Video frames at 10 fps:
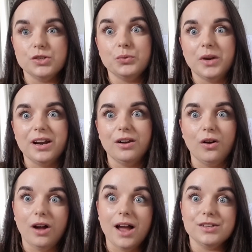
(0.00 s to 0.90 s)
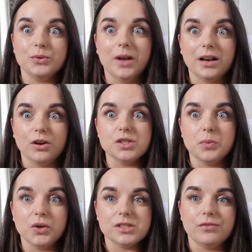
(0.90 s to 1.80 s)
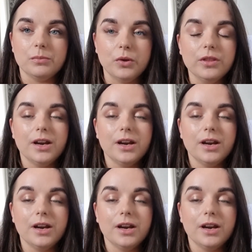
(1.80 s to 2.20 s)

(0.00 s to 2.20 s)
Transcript: do get Glossybox every month,